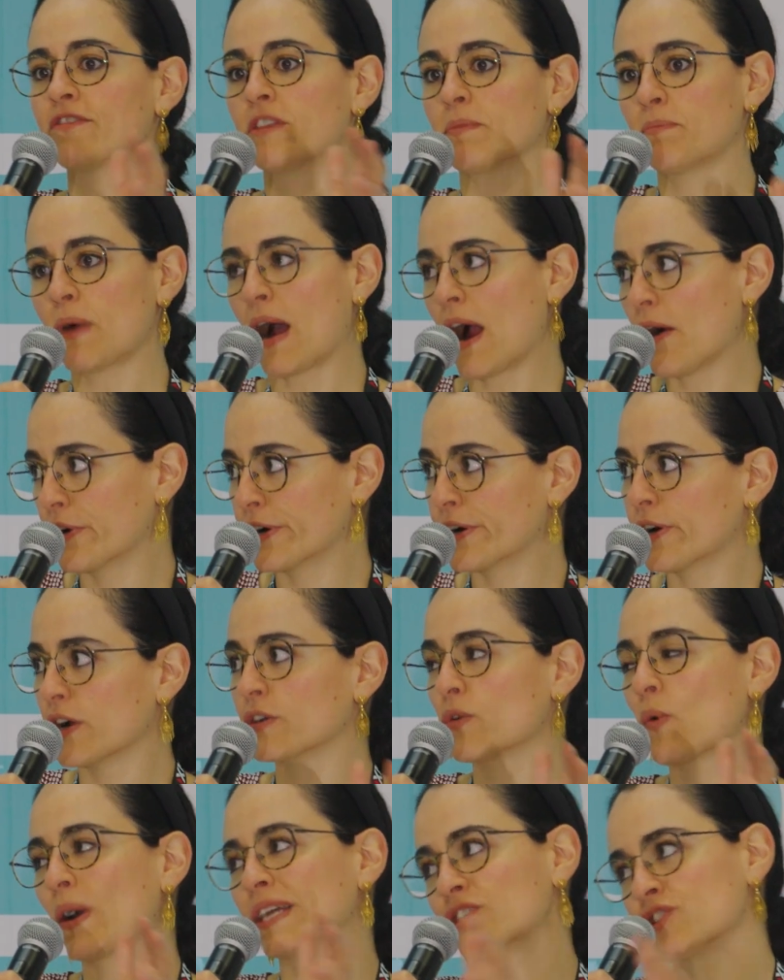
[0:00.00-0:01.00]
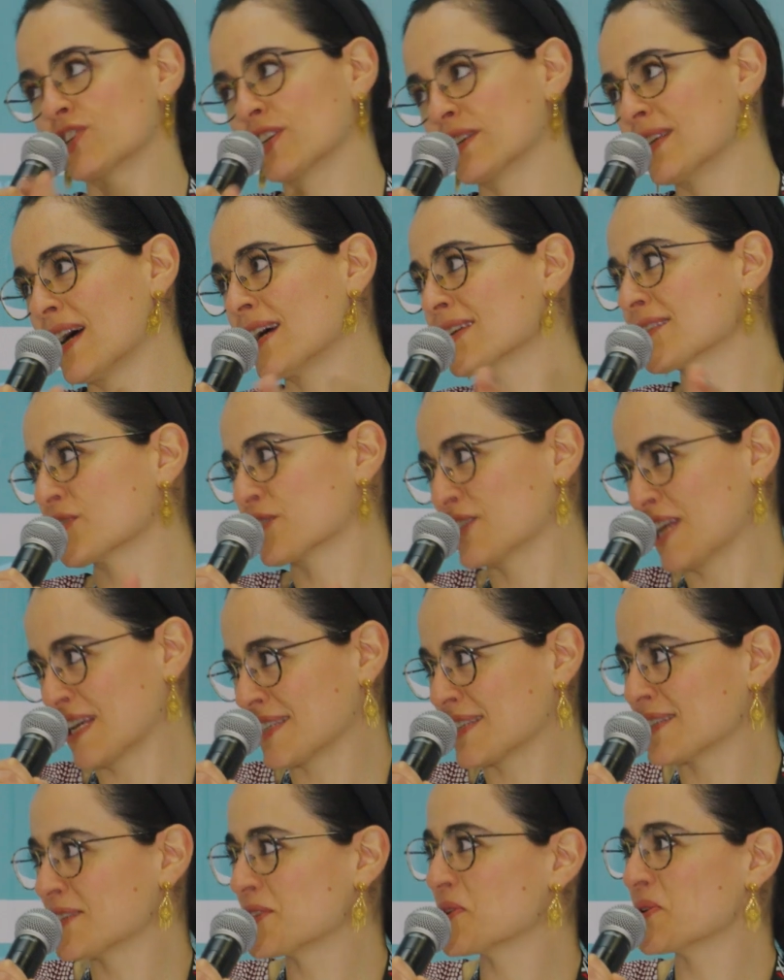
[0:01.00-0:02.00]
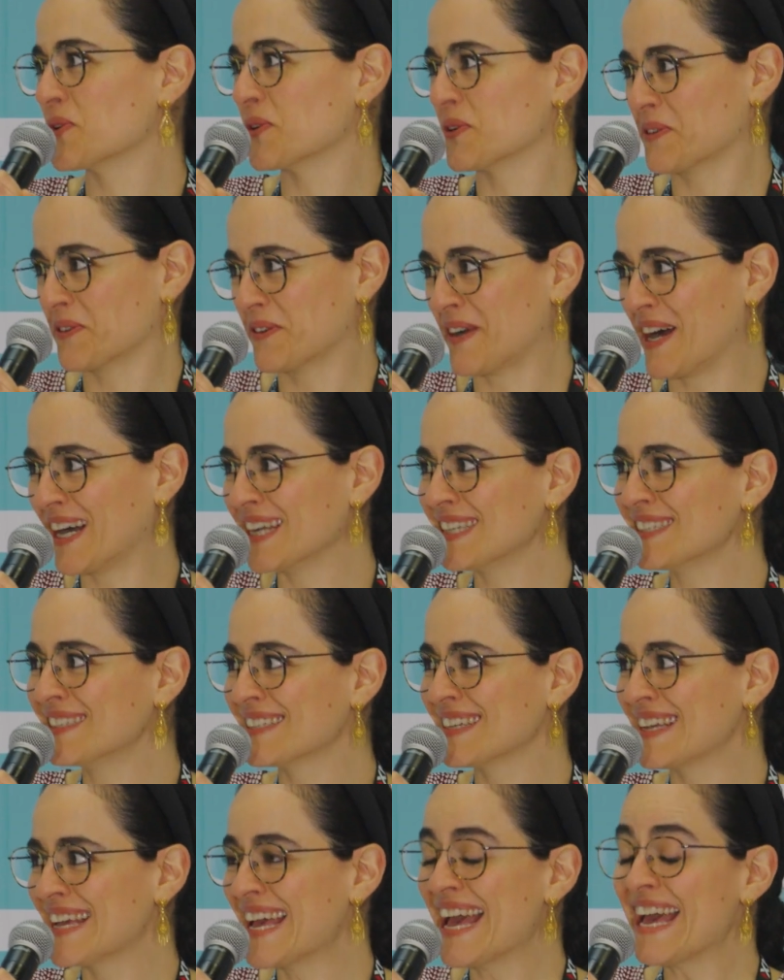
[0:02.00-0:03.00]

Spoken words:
the power on what she does or doesn't do, right?